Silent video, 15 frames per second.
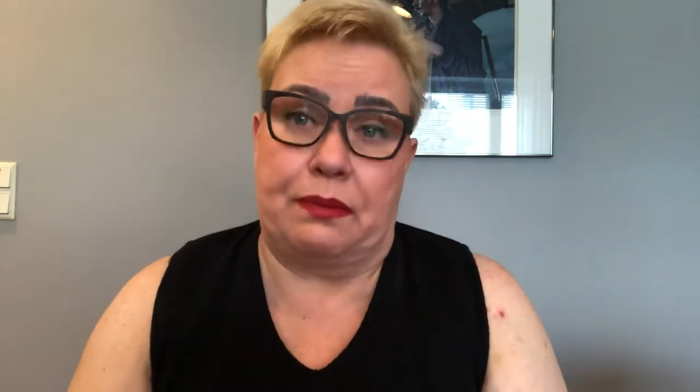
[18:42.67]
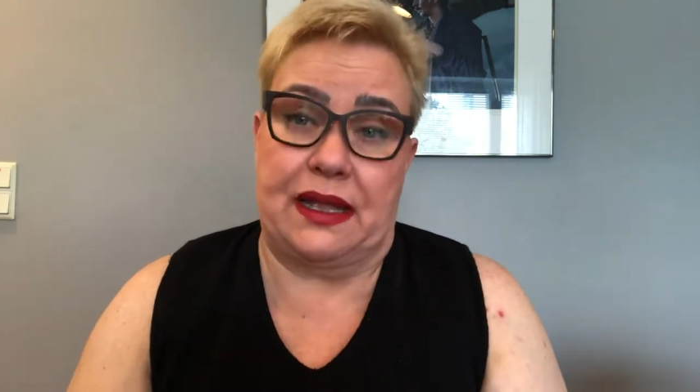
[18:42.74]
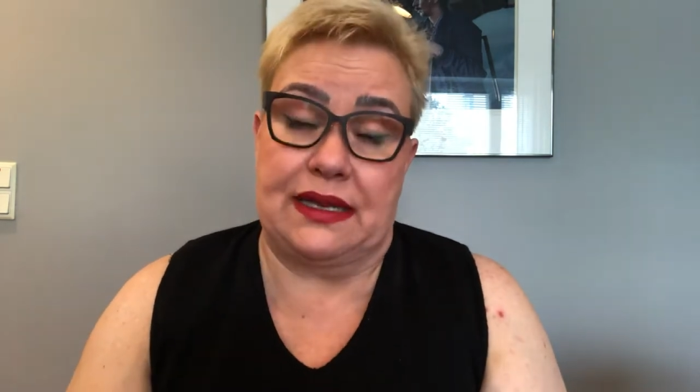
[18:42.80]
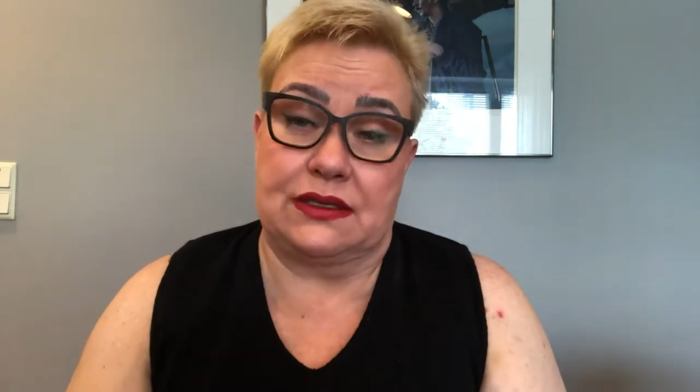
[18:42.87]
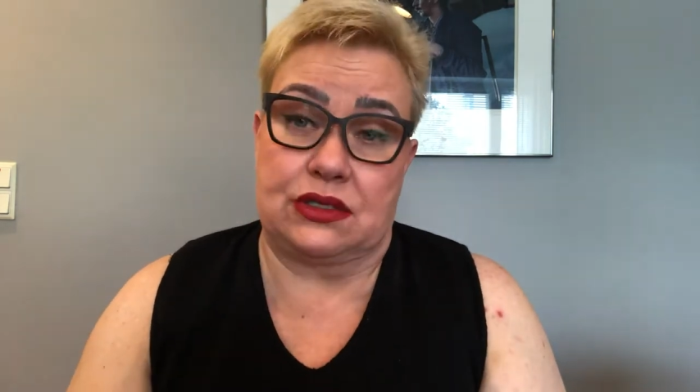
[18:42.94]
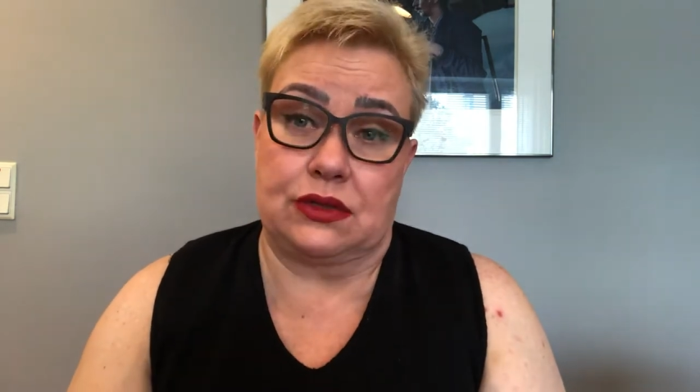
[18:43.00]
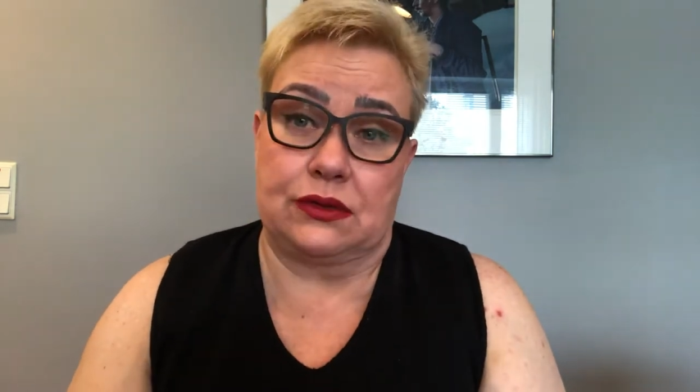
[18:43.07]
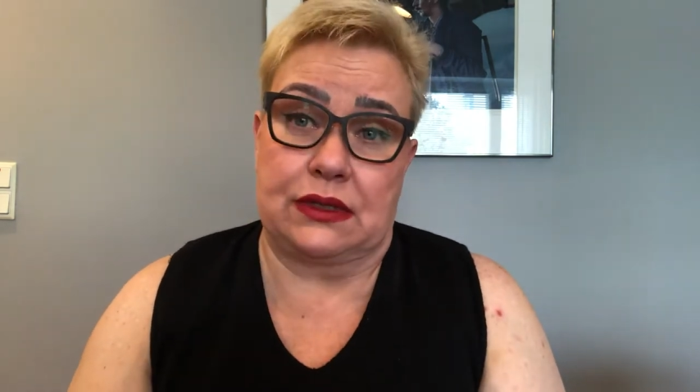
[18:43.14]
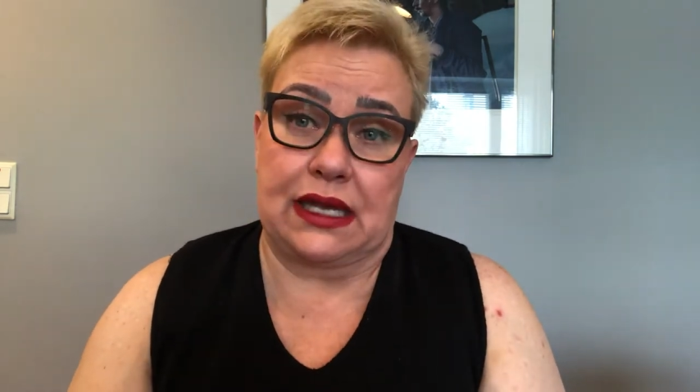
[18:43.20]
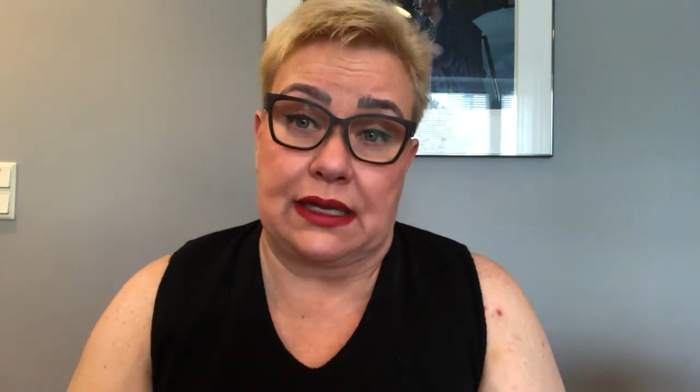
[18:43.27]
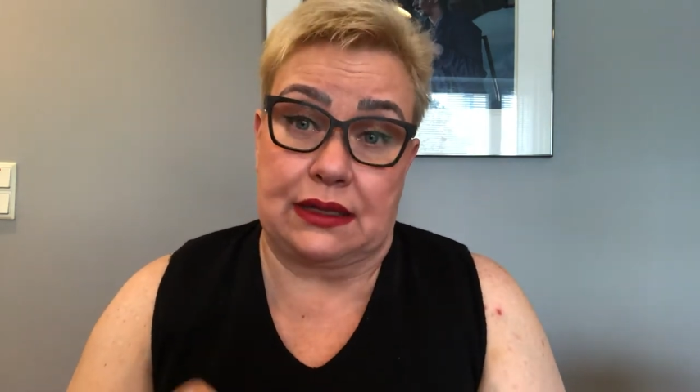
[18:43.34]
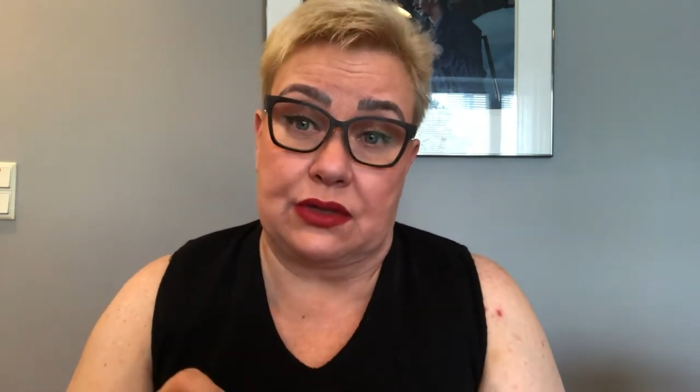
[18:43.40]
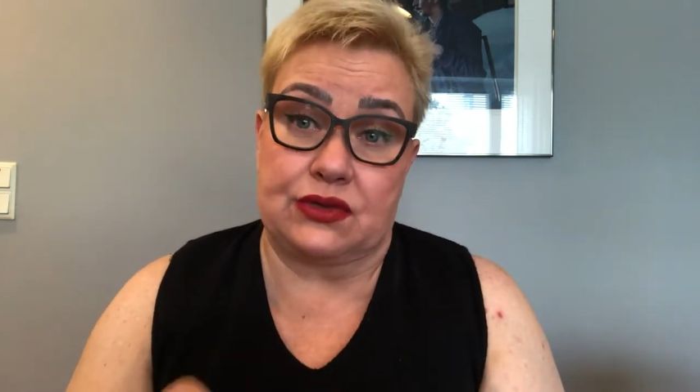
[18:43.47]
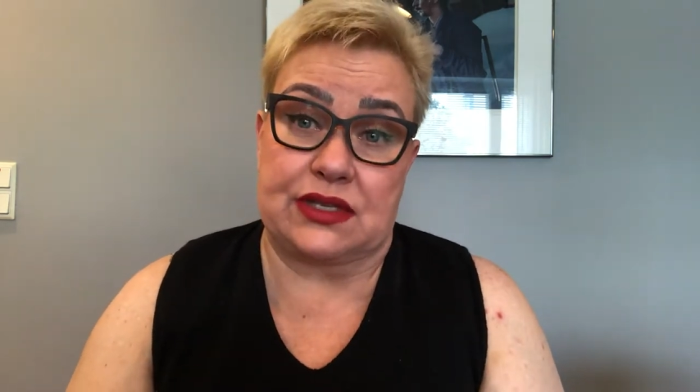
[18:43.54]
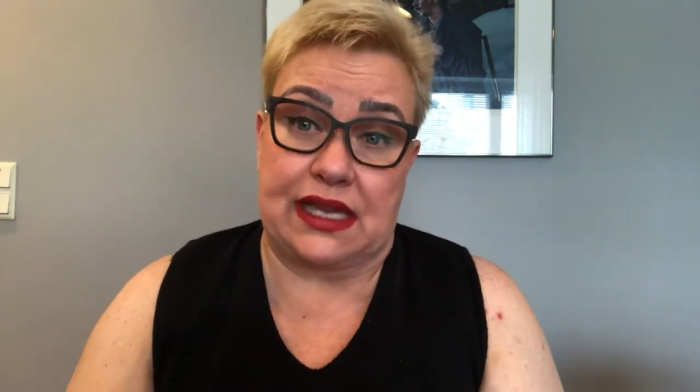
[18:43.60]
patient
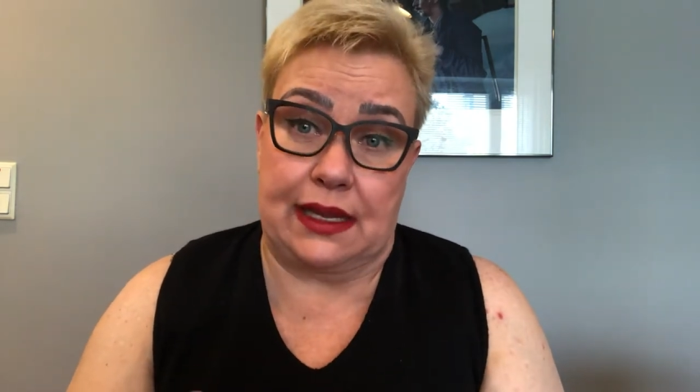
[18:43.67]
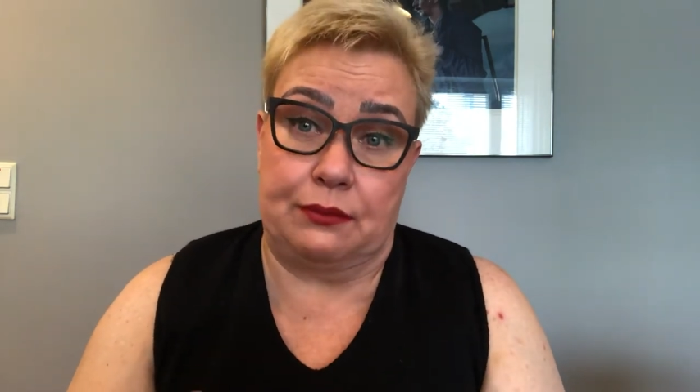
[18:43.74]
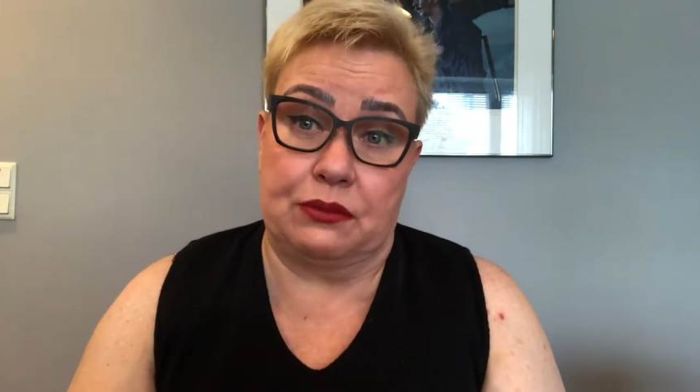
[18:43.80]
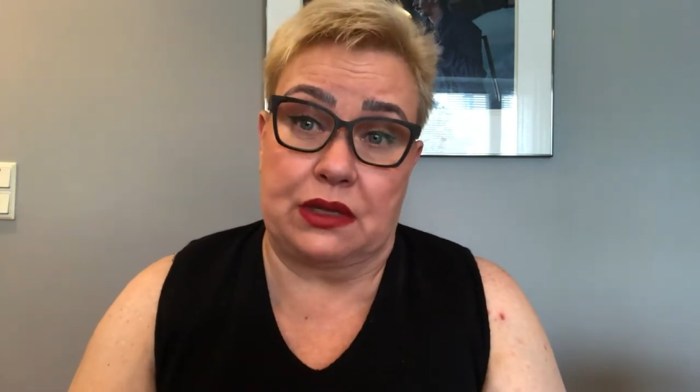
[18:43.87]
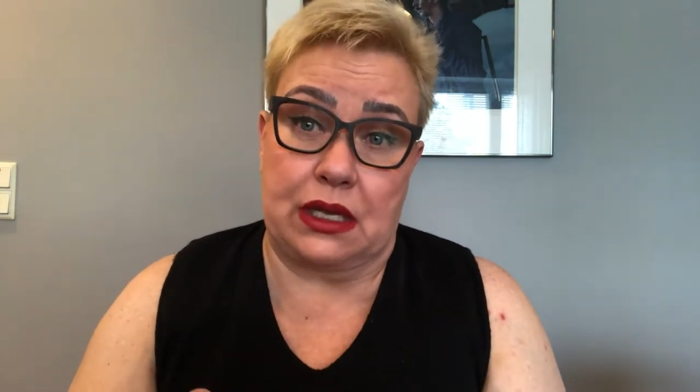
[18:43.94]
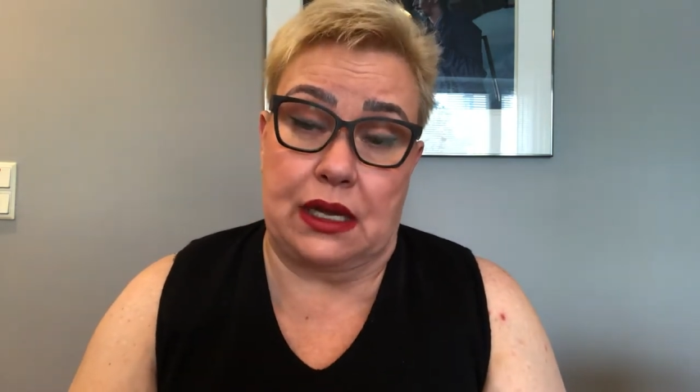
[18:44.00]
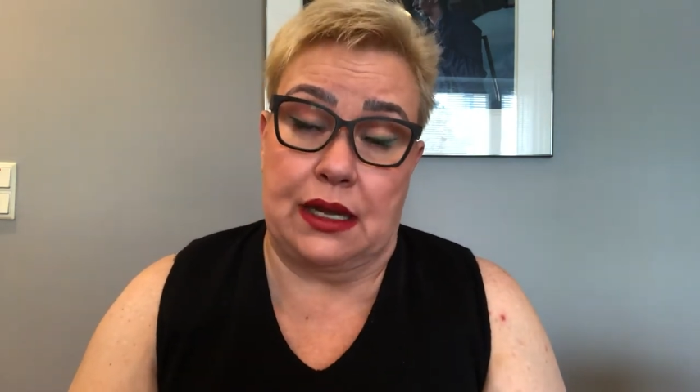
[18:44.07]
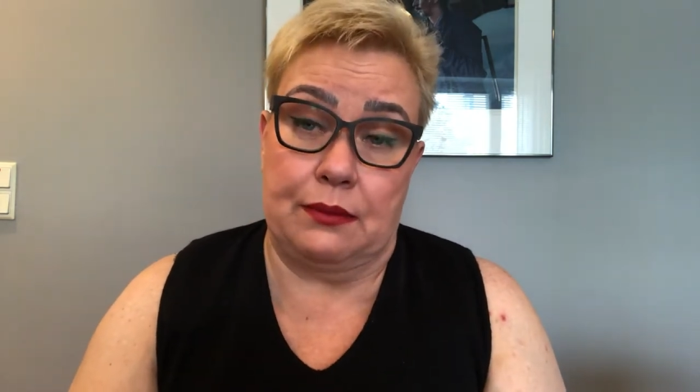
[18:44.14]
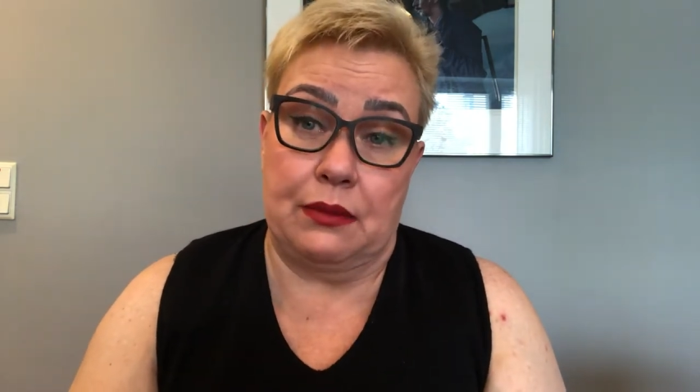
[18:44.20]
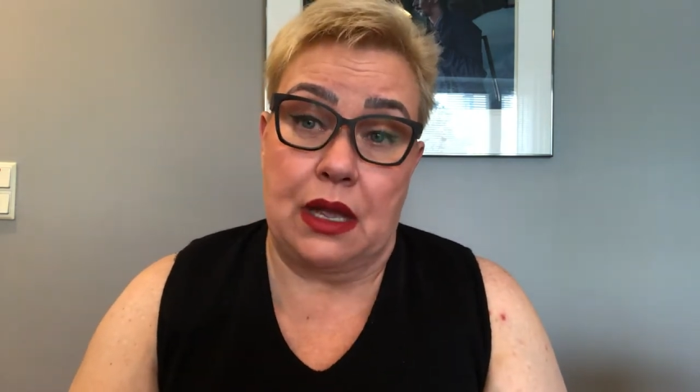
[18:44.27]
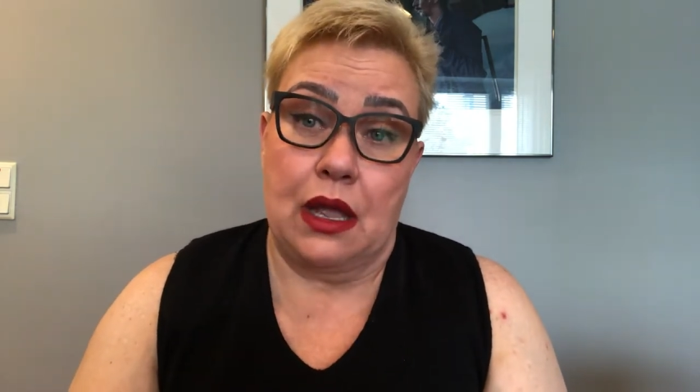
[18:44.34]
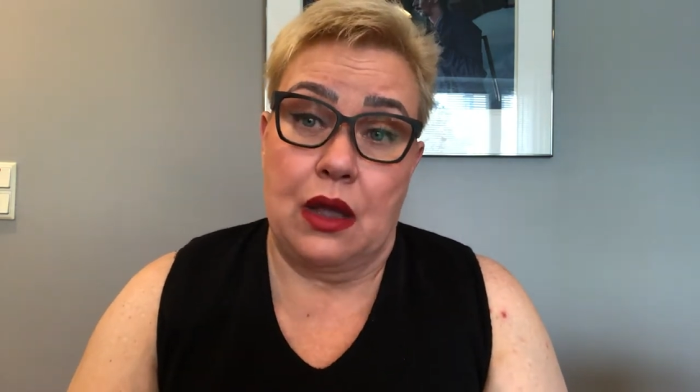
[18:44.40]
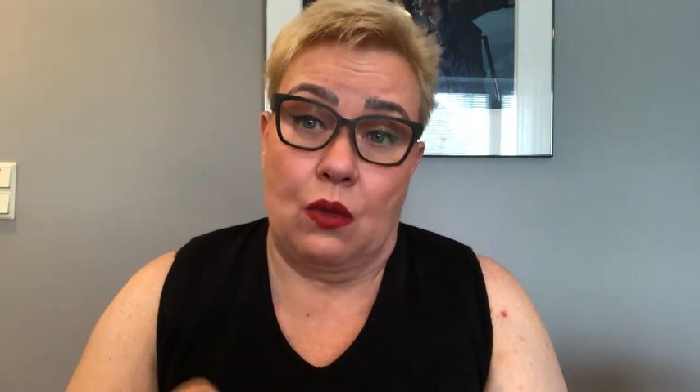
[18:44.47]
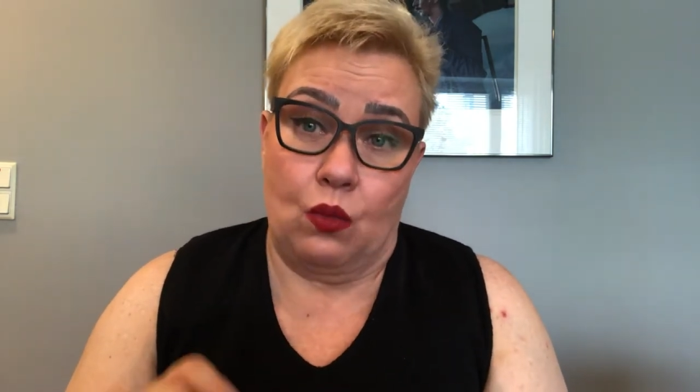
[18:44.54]
at the same time